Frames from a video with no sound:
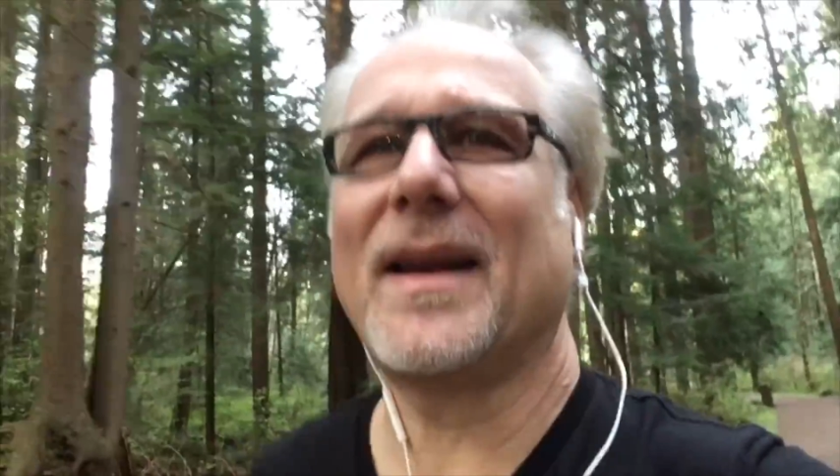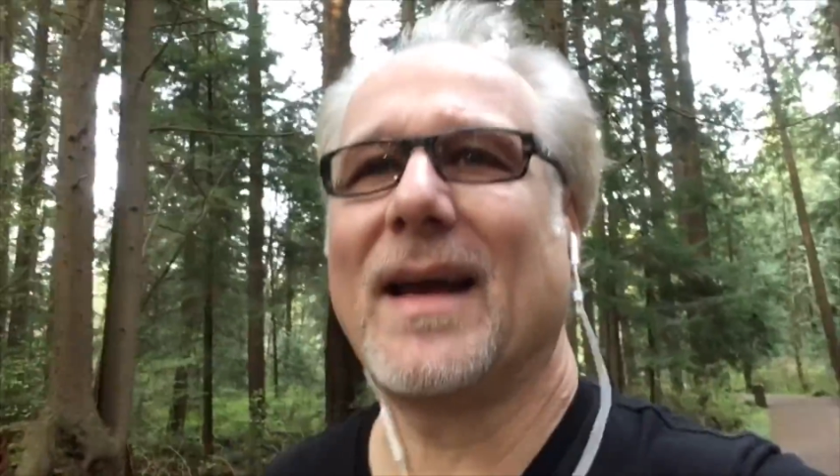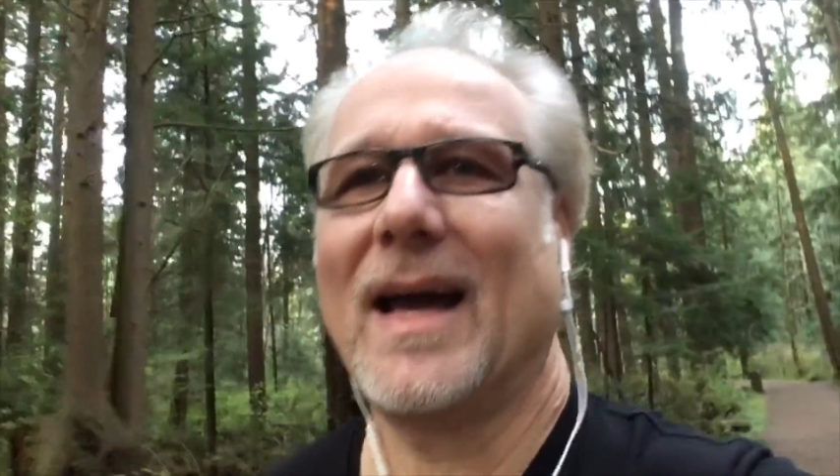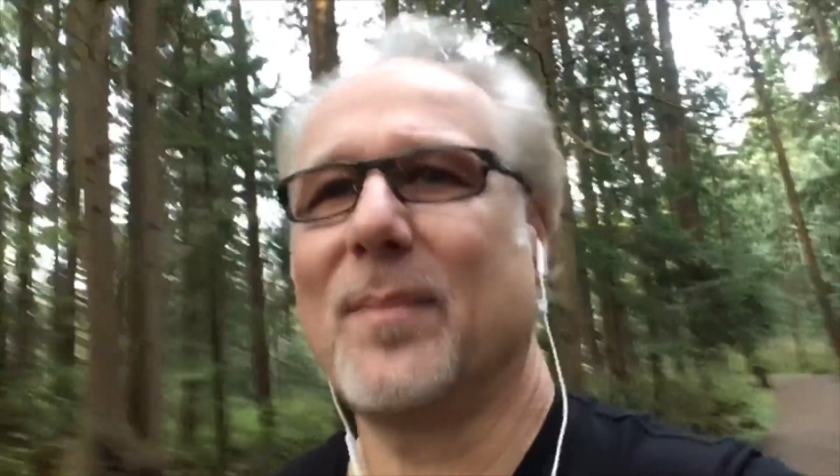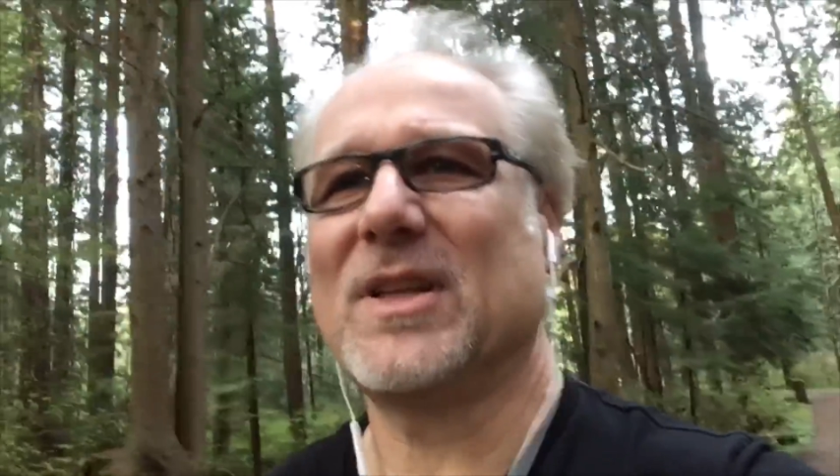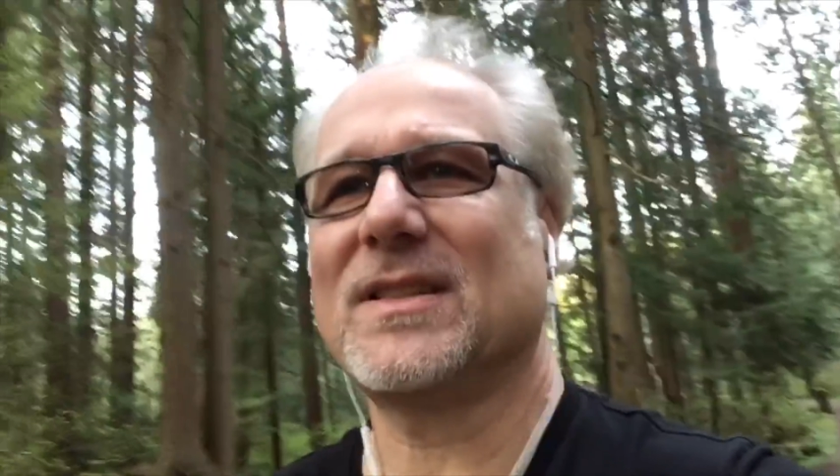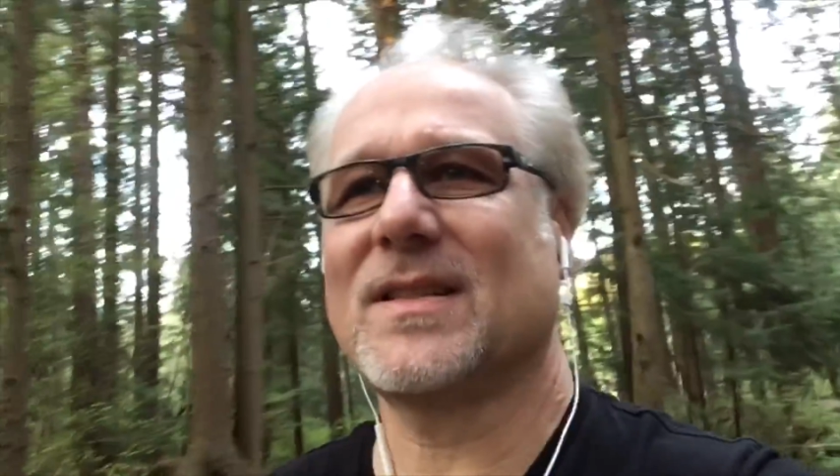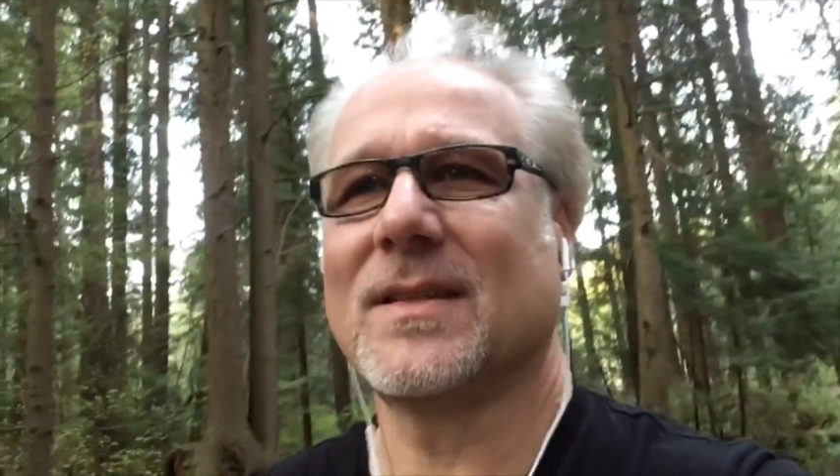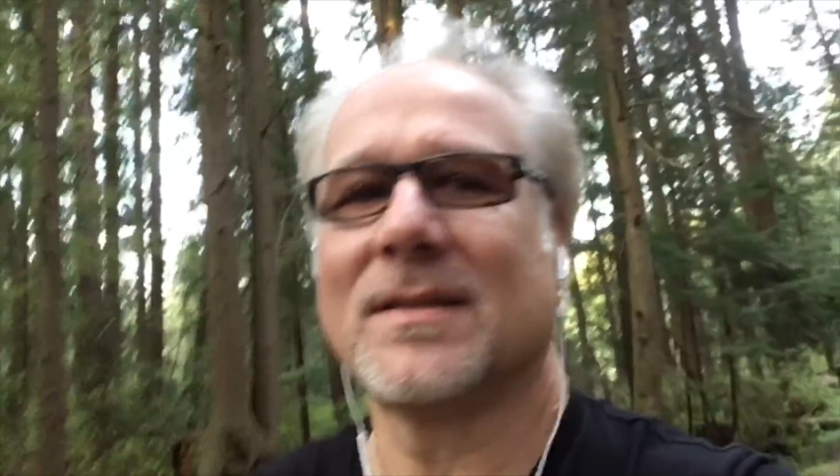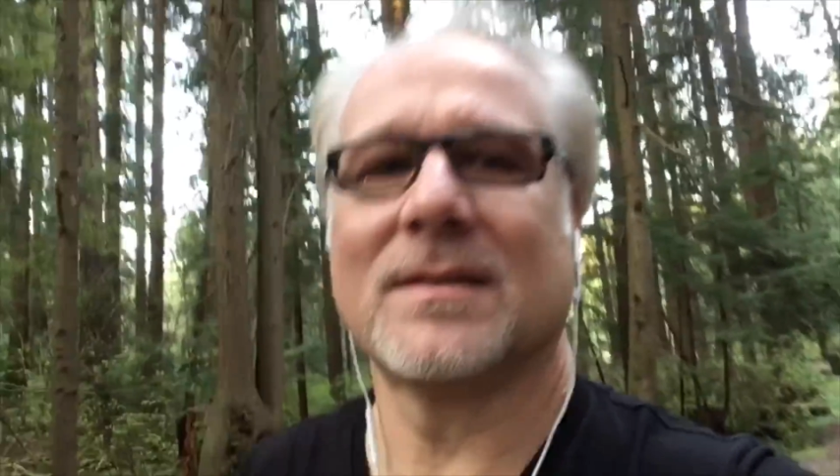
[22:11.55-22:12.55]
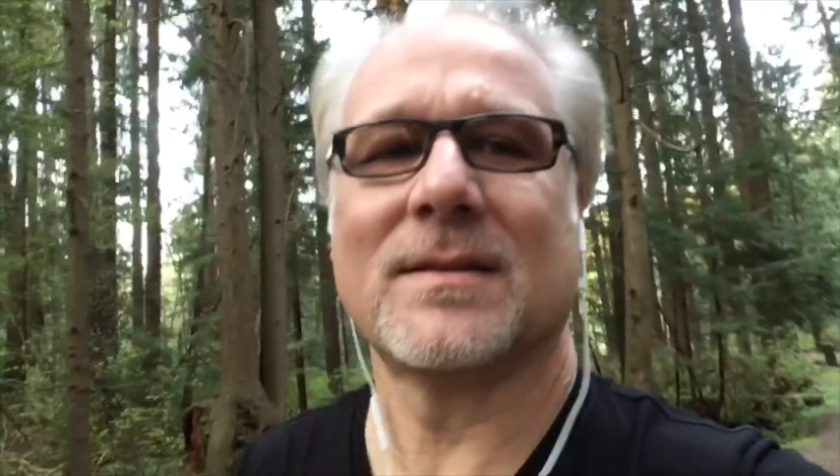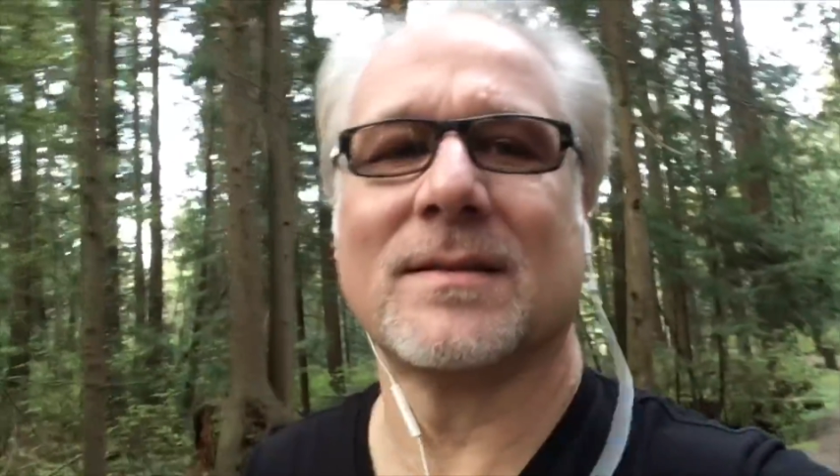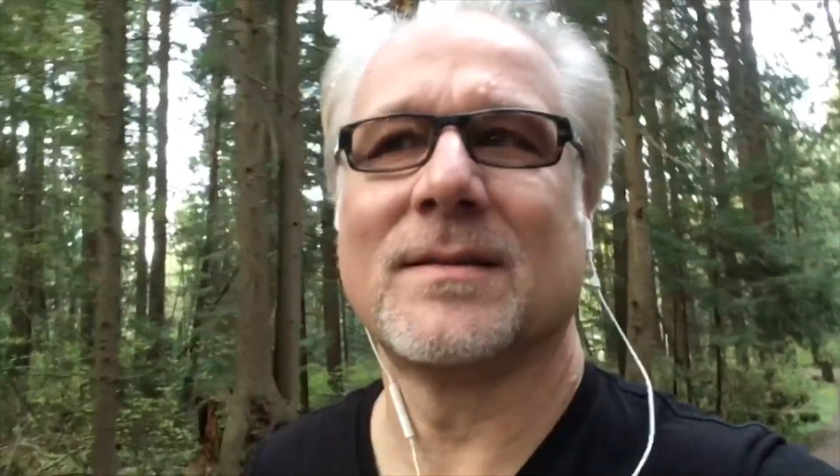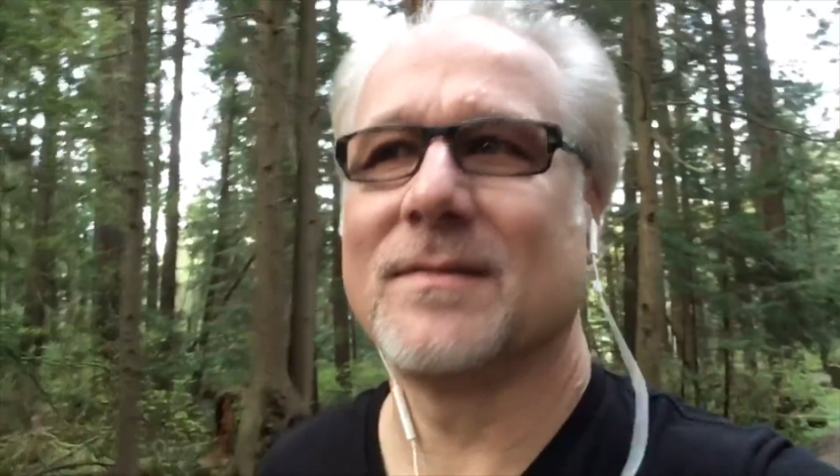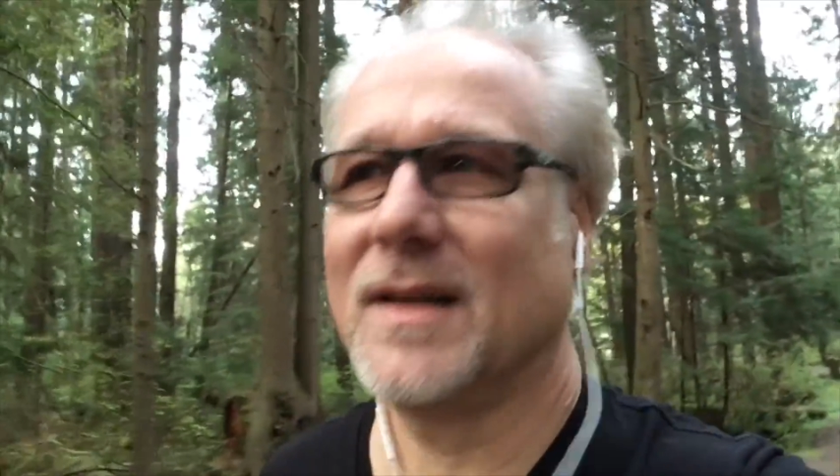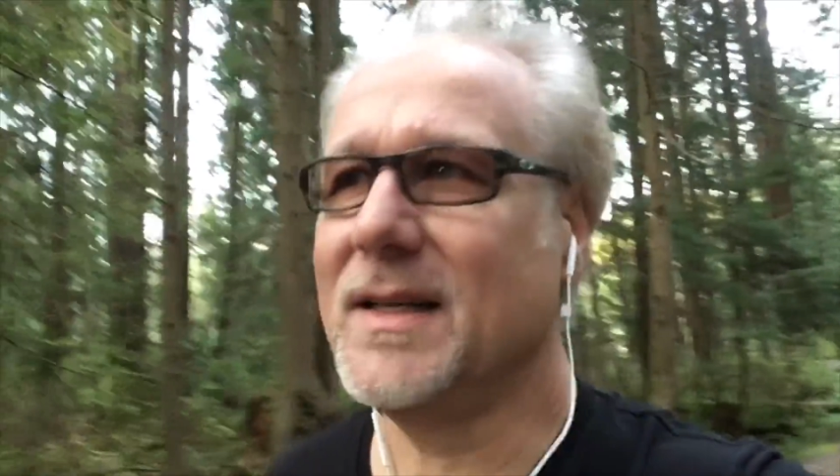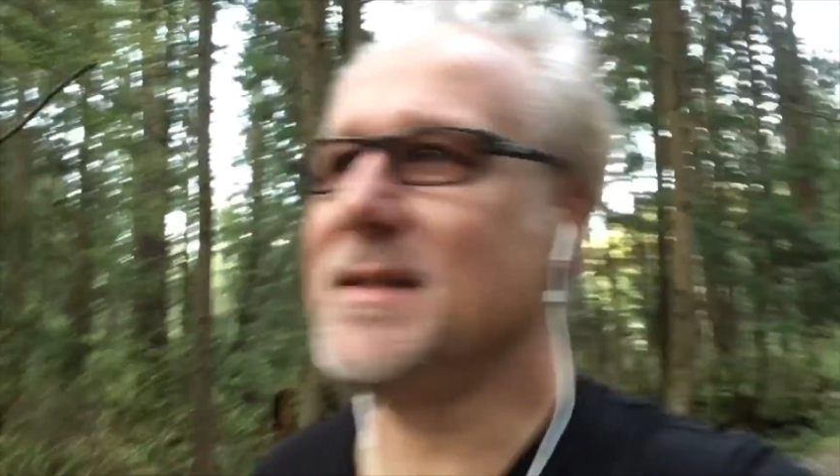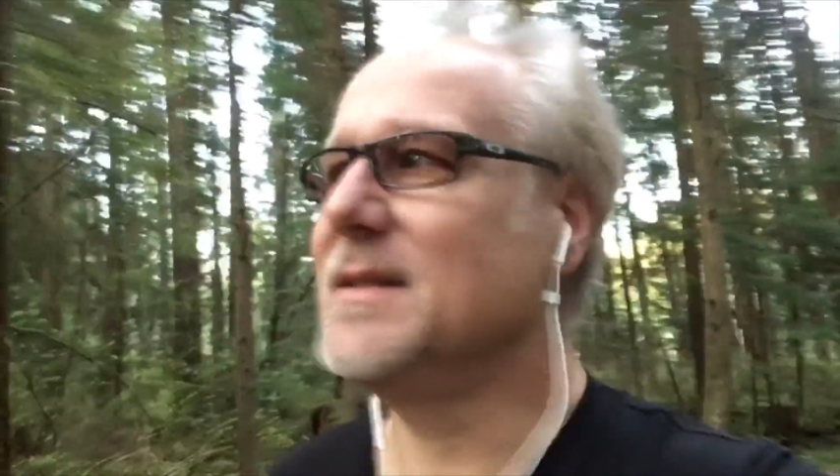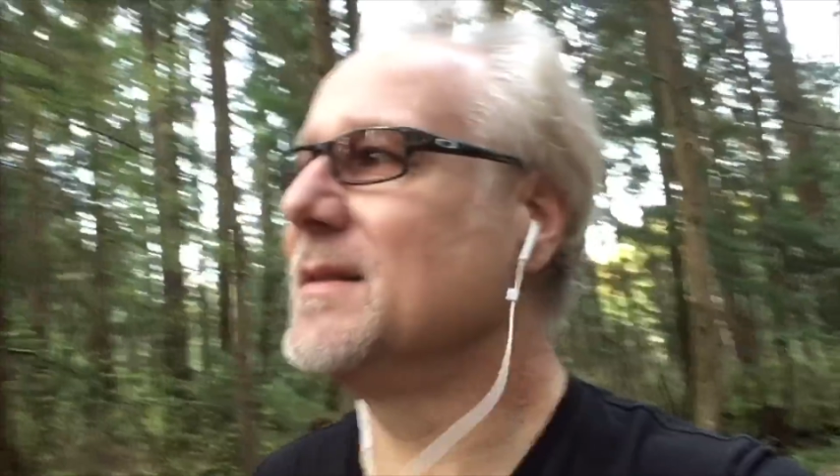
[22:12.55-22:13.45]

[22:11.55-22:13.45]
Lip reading: habits, right?